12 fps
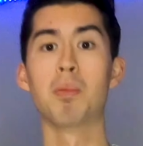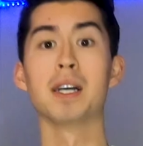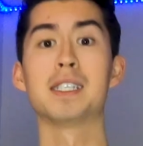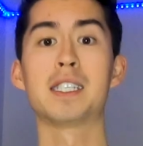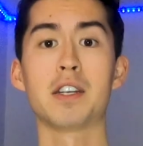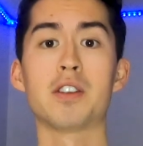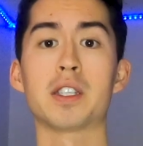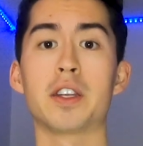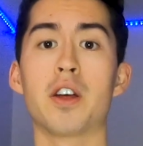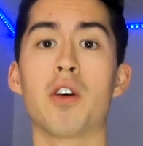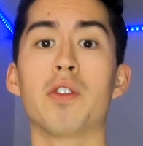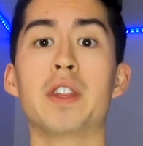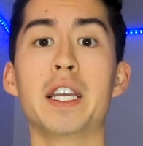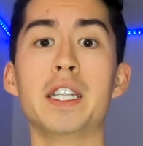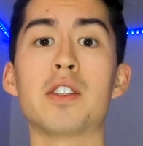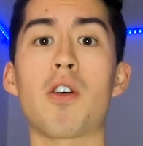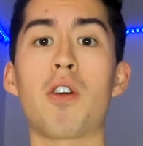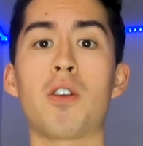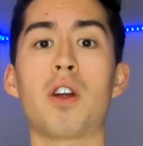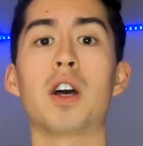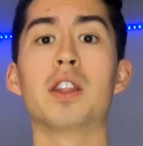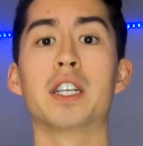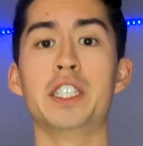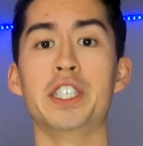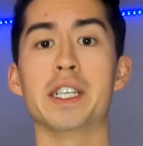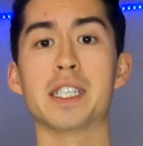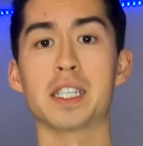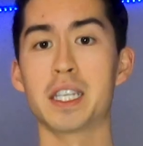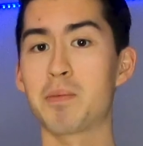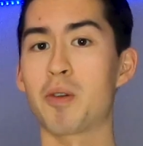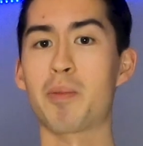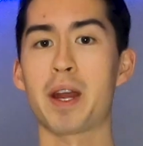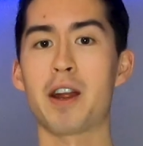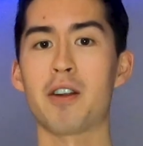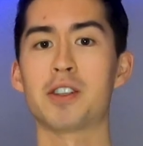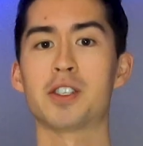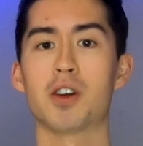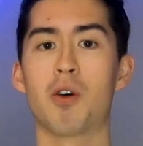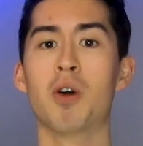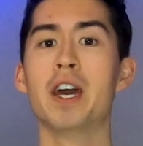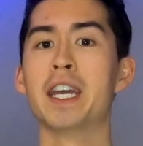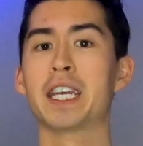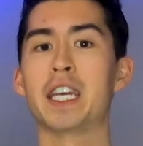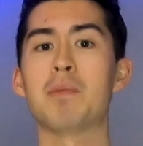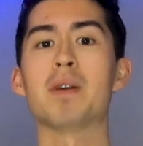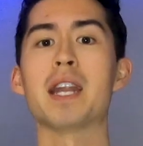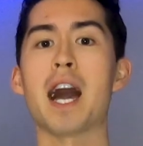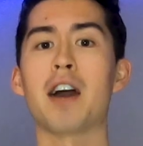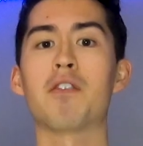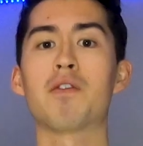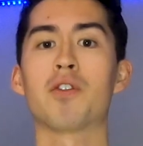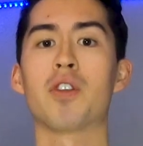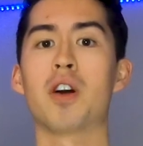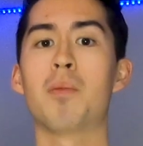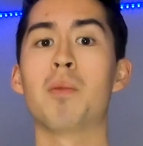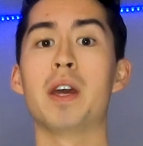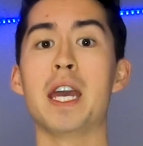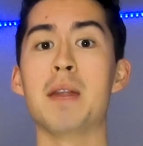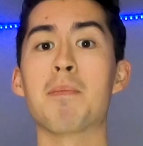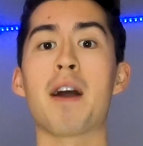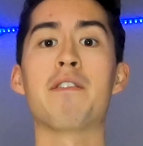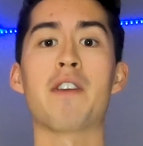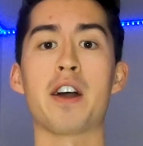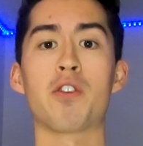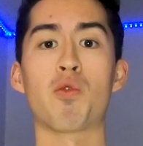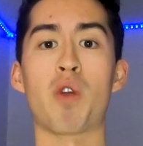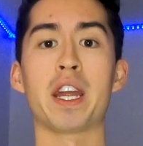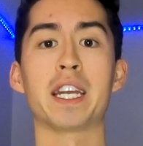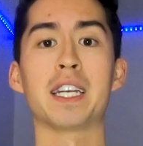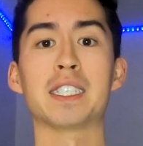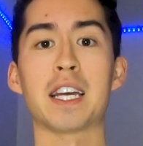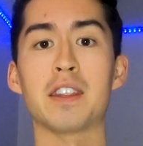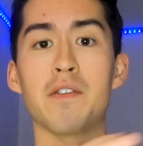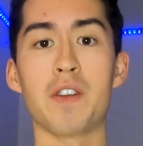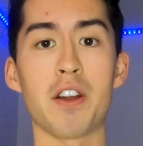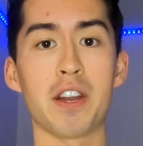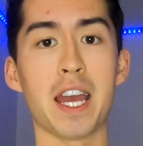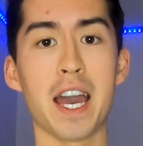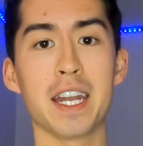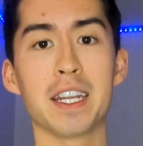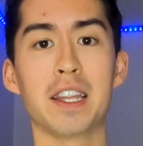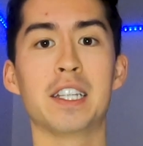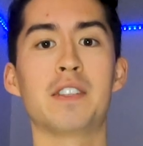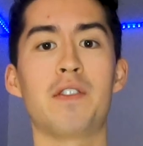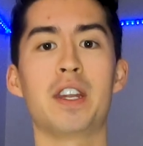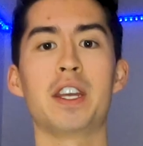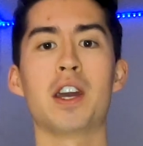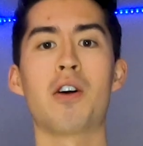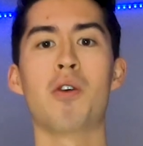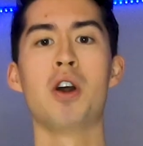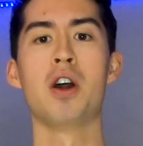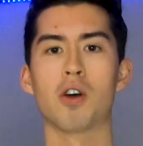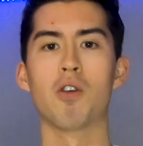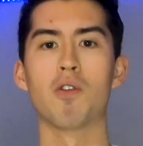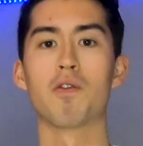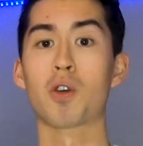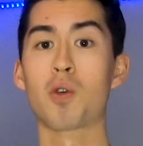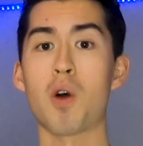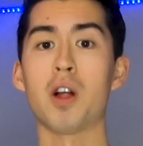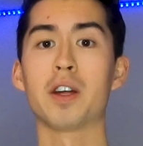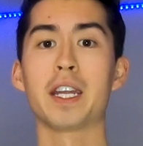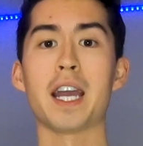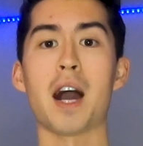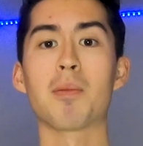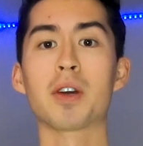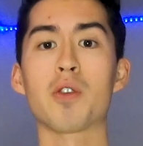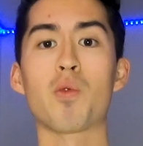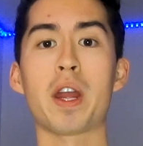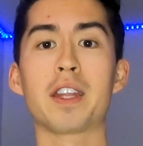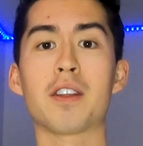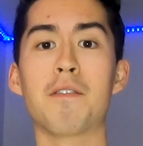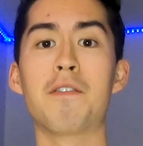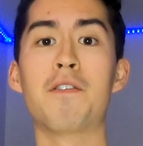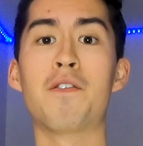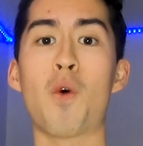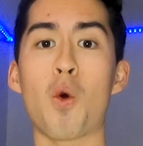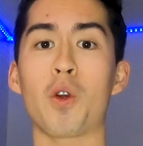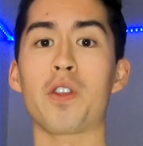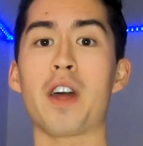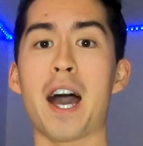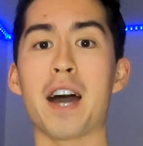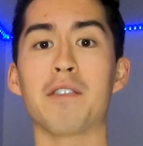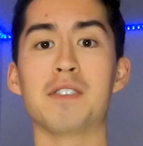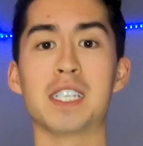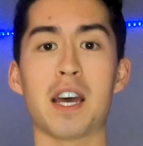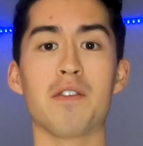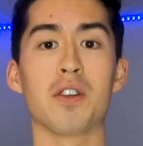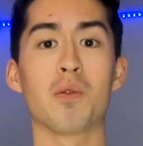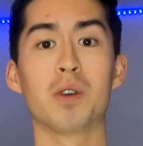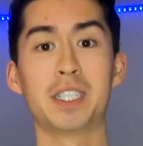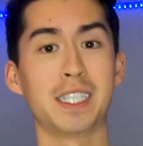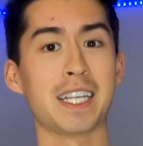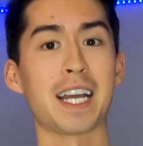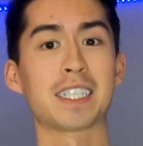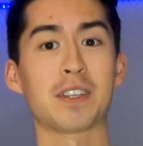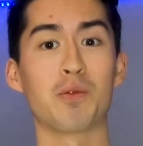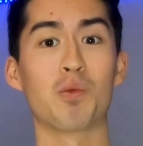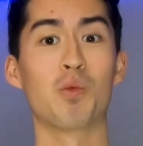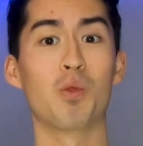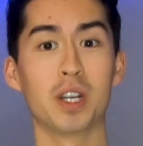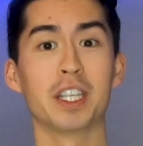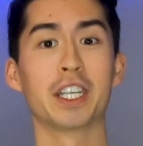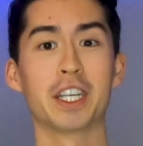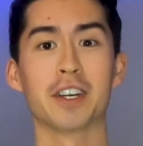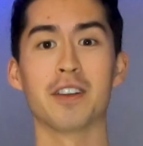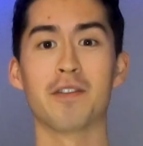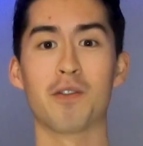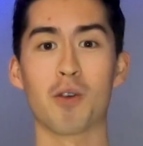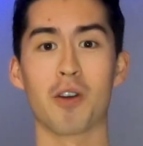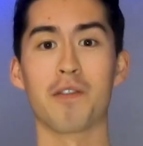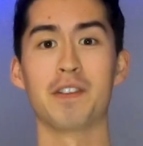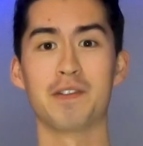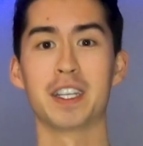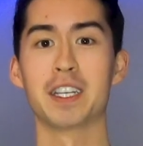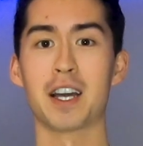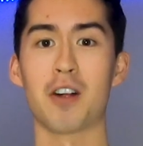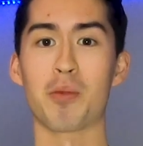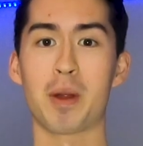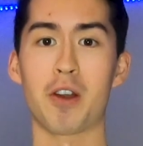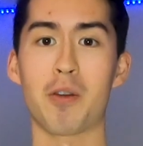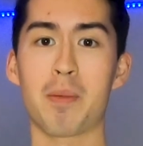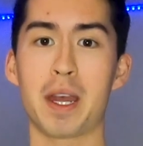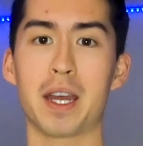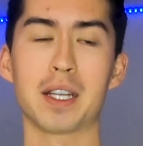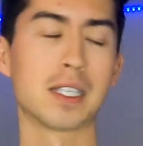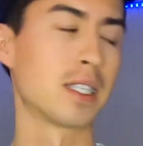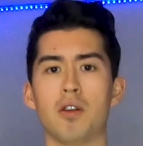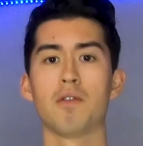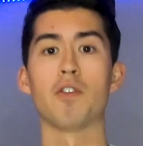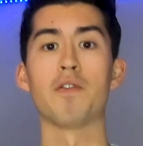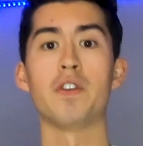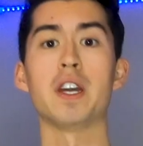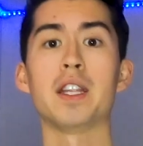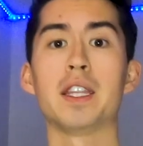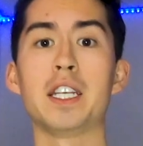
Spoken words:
But seriously though, these are a legit sleeper pair, so keep an eye out for them in my final rankings at the very end of this video. So for quality, I'm gonna rank them 4th out of 7, which is actually really good for a $15 pair of pants. For fit,